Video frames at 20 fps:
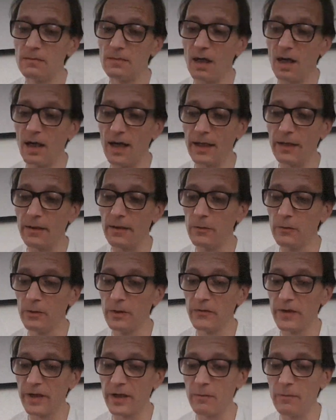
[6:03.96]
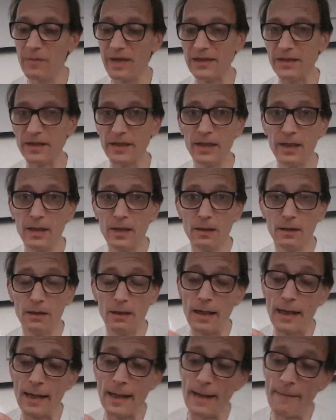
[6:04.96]
I can only recommend it.
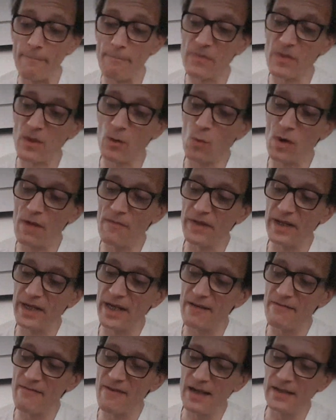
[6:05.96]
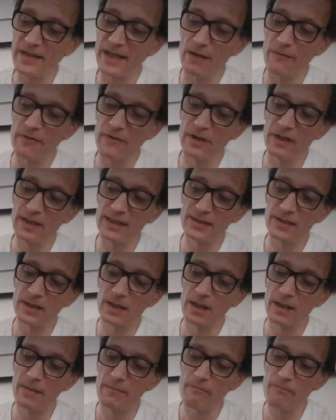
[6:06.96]
One thing I found out, there is
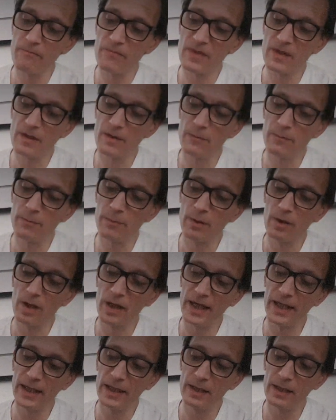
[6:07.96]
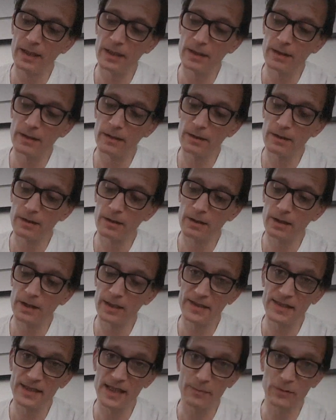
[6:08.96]
a play and
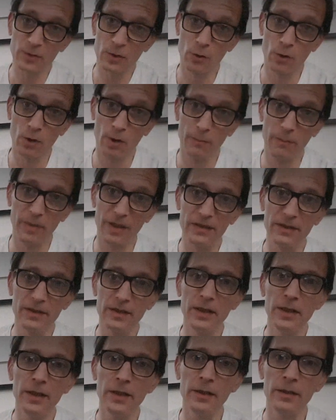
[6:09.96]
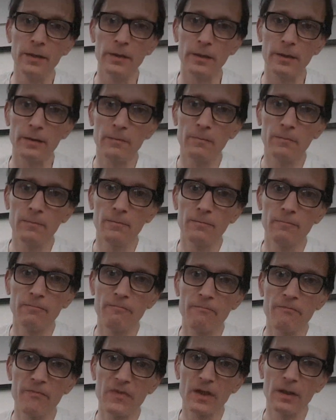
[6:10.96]
accept call button here.
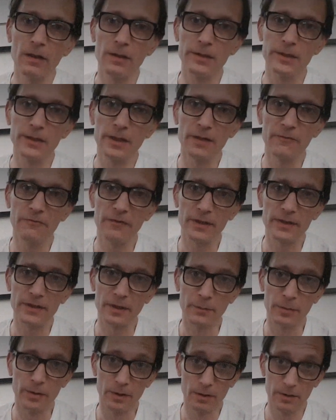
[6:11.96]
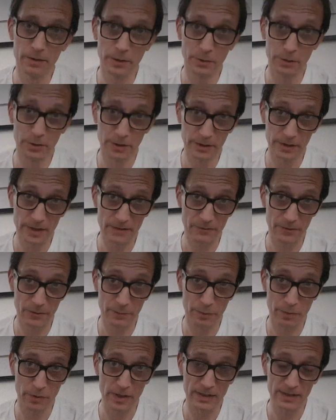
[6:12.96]
It's not visible, you just have to
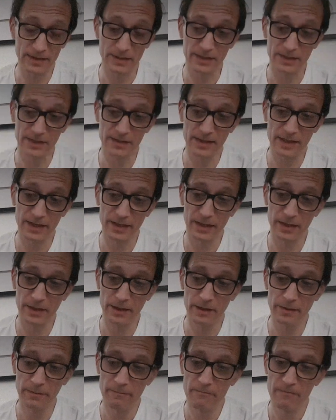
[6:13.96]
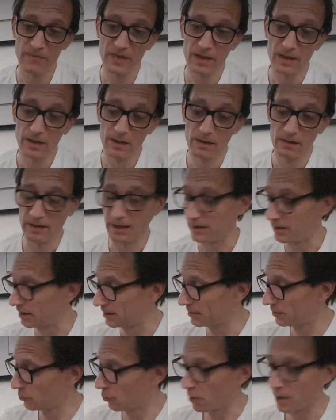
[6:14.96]
press this thing here. It
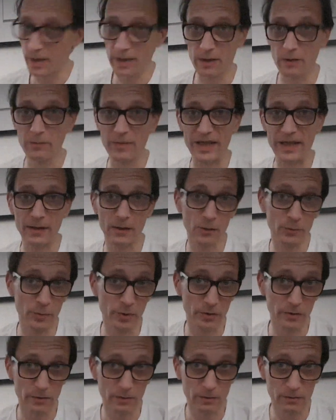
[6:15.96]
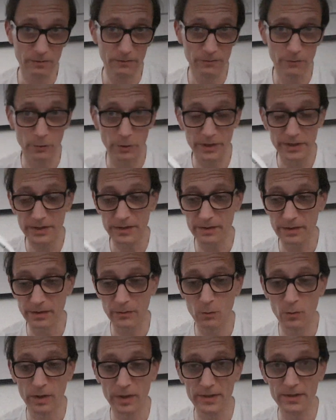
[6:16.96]
doesn't work on my notebook, of course, it
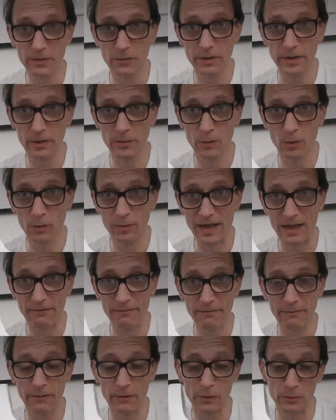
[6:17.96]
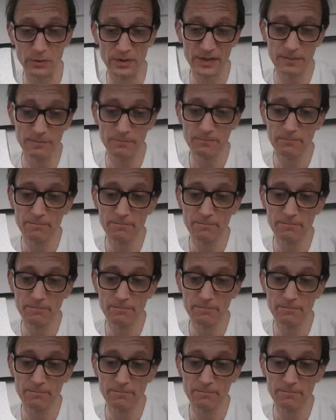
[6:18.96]
works only on mobile phones.